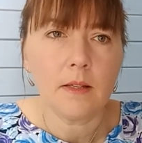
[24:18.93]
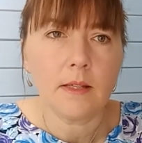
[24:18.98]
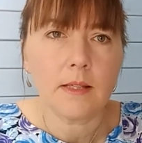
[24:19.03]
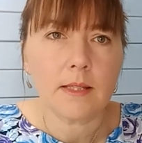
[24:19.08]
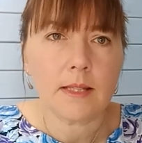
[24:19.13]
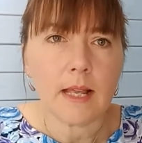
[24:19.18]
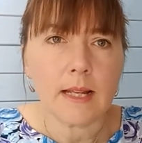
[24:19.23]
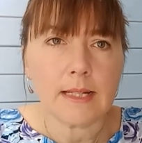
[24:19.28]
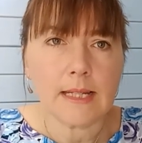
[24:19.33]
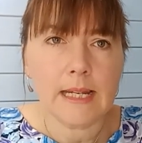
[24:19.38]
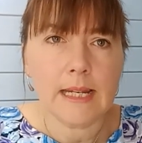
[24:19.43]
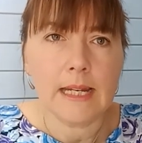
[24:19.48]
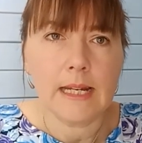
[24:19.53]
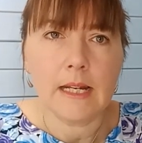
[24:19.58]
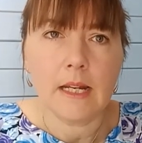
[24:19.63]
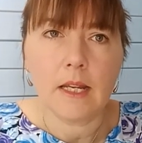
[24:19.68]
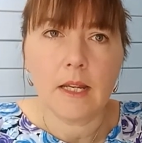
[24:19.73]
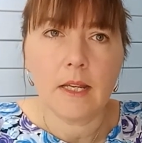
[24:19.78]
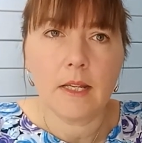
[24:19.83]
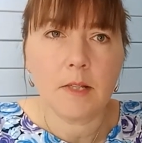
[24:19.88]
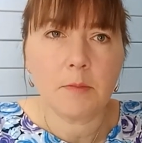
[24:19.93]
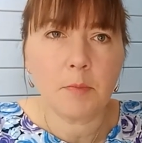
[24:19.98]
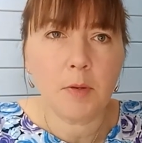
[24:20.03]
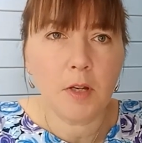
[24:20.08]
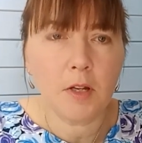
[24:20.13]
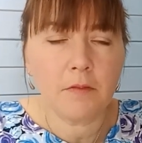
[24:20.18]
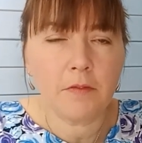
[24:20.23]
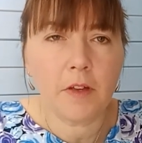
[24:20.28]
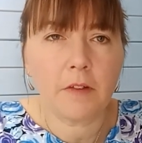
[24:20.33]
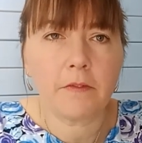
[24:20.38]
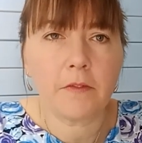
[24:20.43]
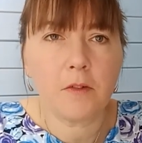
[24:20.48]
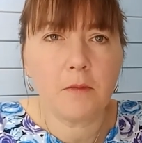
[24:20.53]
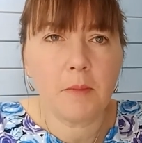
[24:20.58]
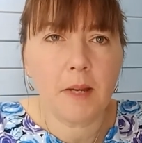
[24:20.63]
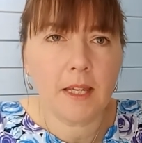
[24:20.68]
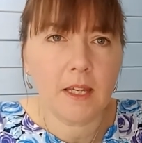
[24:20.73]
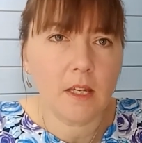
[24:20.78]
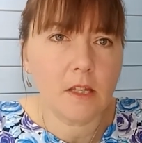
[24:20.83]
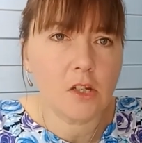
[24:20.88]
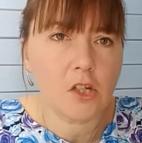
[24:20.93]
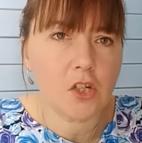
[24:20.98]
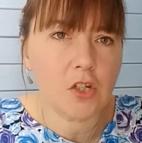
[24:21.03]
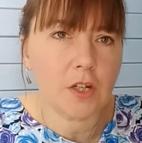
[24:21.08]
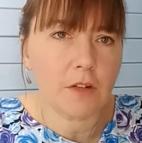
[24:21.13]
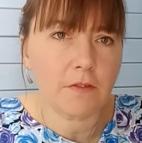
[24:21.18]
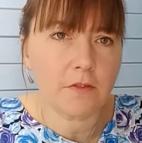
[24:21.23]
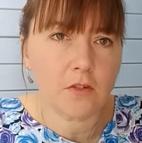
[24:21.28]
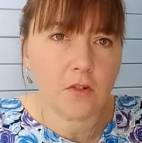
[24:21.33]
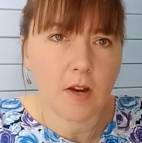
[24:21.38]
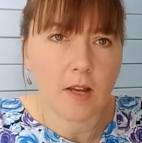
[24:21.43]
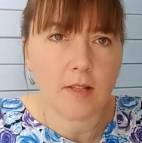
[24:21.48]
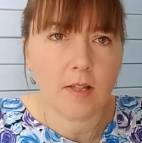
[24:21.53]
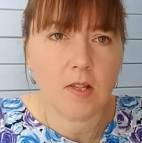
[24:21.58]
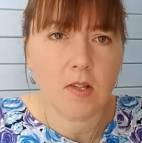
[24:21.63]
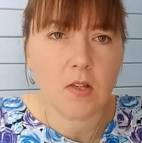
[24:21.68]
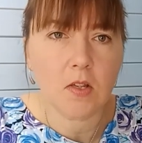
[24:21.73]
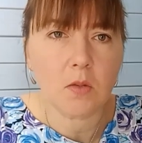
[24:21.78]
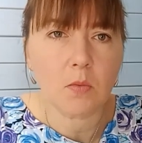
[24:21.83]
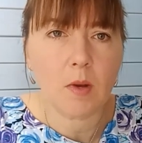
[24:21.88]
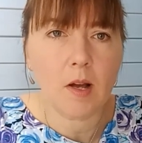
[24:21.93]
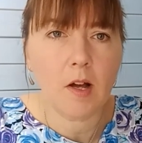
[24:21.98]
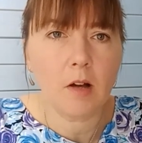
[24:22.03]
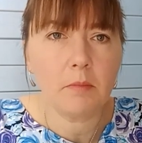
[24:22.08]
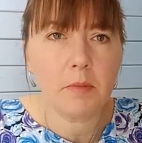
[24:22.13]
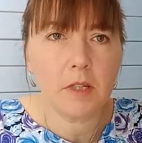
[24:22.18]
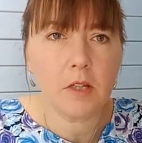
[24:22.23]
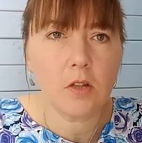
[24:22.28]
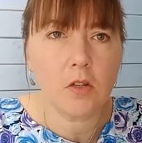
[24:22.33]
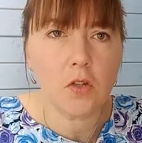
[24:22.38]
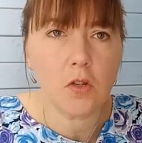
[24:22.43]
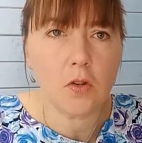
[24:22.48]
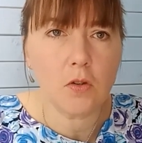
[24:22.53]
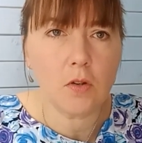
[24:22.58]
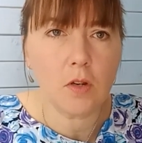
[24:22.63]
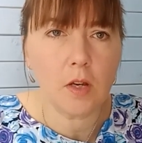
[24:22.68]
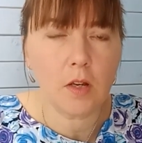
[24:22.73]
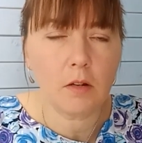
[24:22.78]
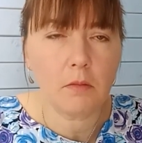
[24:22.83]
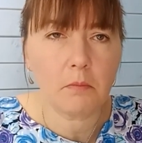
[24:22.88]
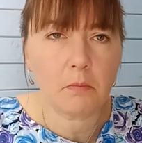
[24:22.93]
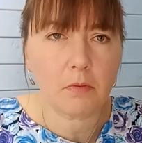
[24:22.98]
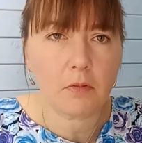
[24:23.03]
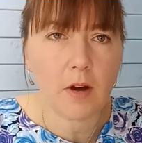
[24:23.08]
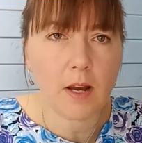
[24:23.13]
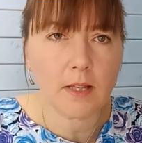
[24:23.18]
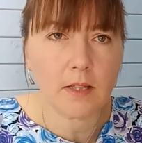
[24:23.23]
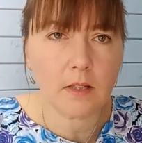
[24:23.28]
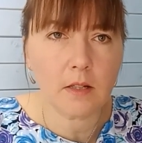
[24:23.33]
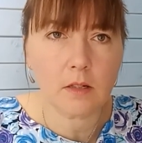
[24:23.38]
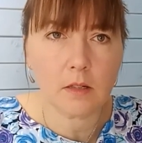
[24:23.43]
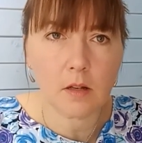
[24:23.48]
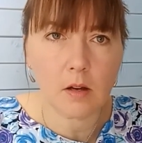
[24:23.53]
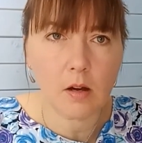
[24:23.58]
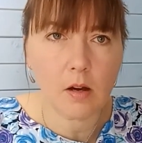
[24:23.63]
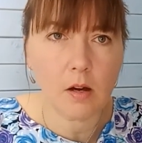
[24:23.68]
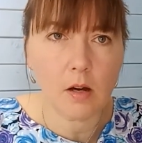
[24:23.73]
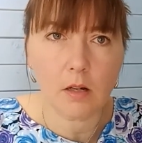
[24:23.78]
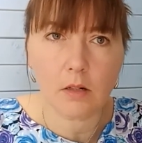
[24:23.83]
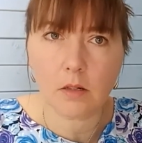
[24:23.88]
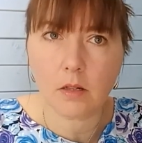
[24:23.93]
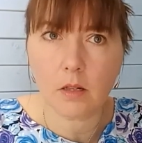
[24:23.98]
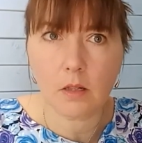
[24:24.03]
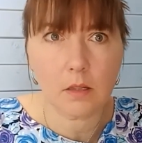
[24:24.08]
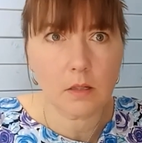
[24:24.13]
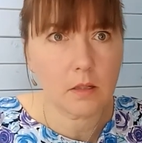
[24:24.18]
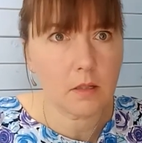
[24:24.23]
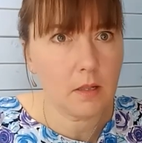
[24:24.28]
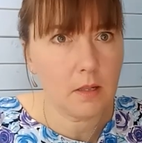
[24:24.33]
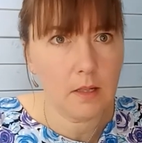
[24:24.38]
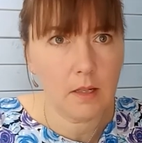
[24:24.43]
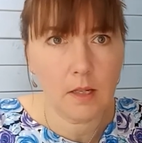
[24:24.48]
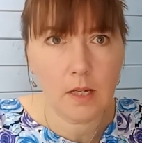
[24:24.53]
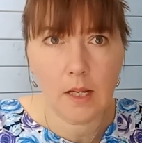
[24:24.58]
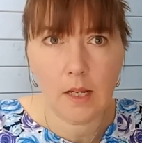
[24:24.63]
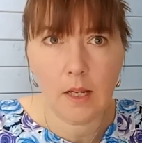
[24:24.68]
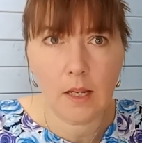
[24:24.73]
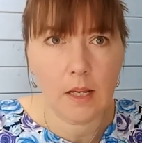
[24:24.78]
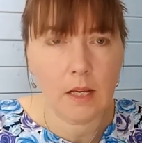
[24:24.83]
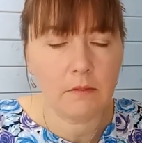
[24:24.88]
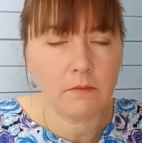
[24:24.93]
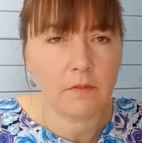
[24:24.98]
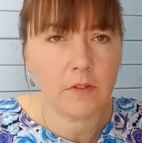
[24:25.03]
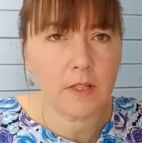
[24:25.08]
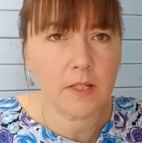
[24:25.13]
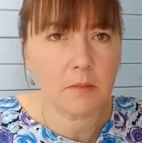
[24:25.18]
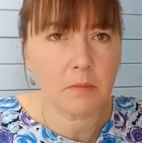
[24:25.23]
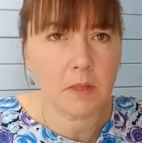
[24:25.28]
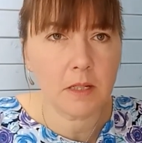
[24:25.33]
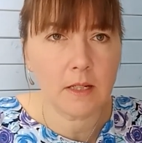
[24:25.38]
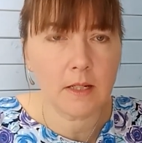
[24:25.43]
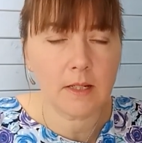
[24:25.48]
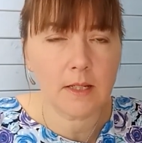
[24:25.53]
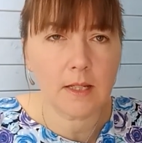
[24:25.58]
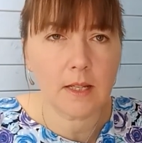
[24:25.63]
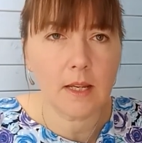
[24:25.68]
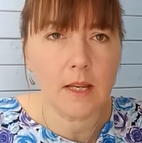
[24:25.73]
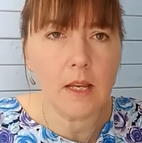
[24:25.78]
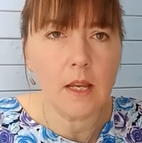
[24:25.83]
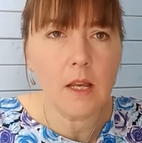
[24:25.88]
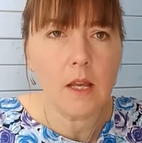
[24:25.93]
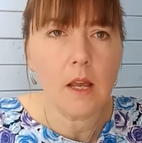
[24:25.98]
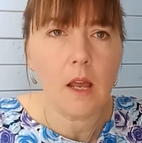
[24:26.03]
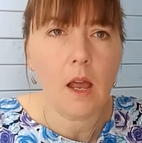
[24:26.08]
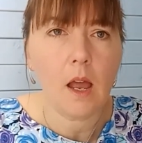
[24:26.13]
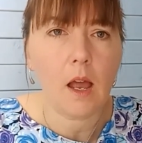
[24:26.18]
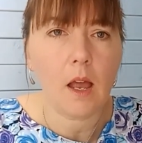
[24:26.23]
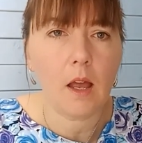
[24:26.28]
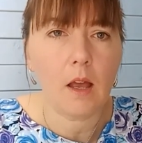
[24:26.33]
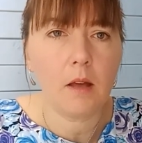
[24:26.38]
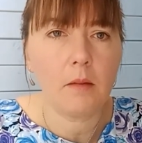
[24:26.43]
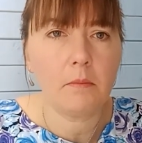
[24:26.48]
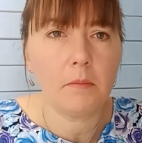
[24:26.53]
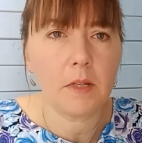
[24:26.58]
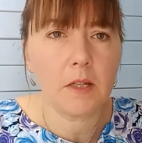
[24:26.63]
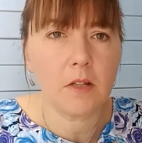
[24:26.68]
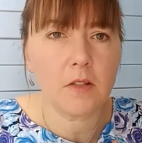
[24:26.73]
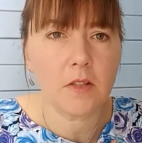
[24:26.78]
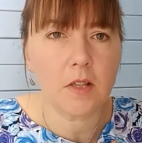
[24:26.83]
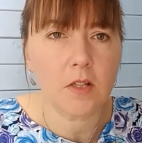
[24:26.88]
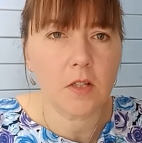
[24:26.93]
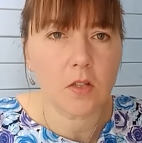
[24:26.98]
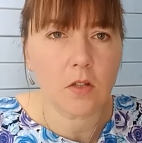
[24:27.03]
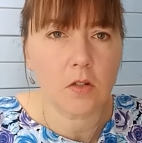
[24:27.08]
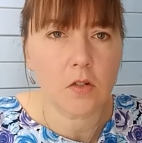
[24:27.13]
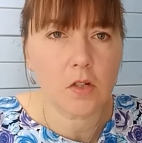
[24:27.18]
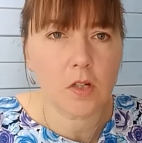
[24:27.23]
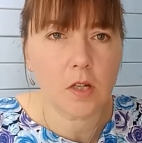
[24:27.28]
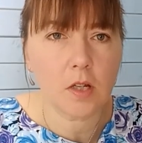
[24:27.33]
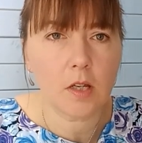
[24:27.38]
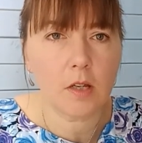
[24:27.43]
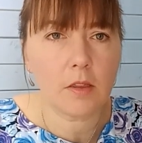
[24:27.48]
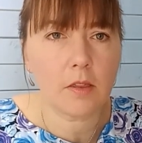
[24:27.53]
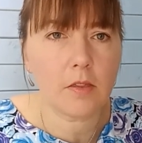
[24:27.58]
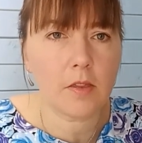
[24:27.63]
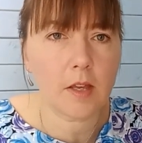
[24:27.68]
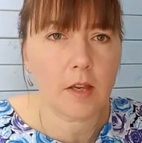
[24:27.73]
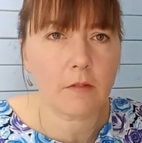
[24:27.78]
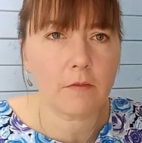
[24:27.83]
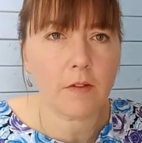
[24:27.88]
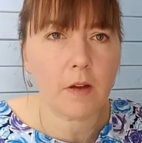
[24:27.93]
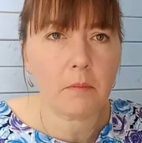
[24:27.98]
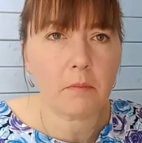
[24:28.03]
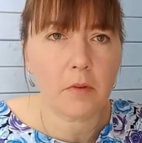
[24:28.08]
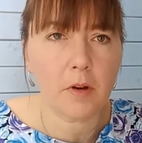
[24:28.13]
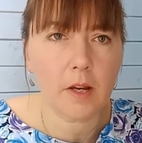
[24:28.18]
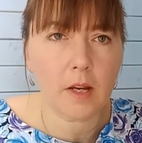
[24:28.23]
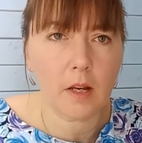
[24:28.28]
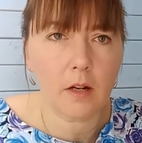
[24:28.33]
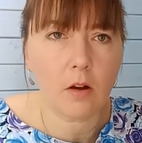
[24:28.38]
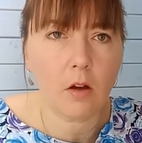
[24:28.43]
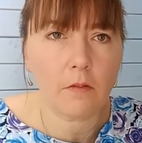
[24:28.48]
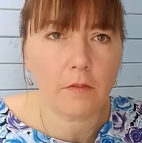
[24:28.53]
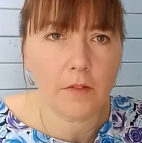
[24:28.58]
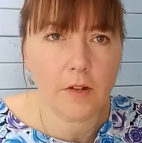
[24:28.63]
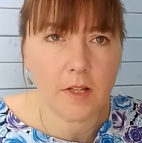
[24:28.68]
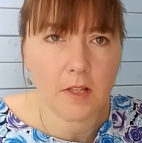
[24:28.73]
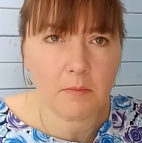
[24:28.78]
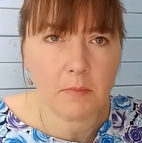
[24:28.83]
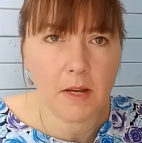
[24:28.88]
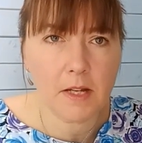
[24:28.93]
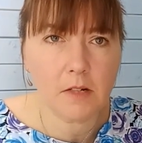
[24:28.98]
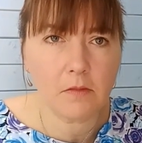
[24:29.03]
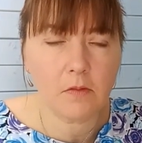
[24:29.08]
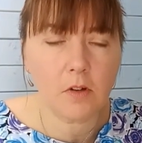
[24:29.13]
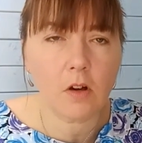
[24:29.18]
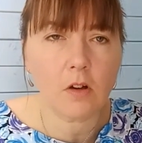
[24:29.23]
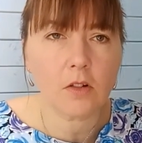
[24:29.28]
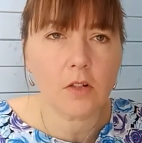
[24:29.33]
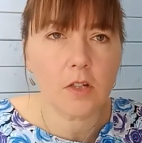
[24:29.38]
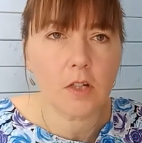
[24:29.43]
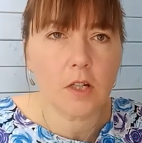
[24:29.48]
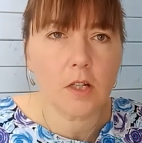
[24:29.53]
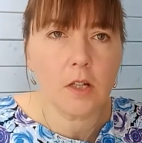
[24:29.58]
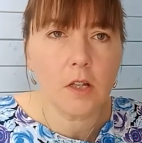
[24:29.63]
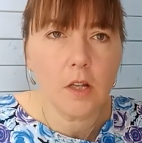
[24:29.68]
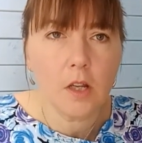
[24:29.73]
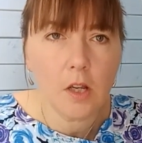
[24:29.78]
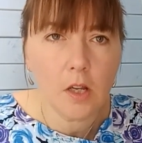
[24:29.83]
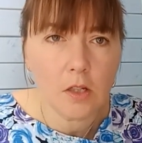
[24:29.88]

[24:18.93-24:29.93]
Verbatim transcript: Sateen is perfect for making shift dresses as well, because you can press a dart to near invisibility, um, because it's such a thick fabric and often it's made of cotton.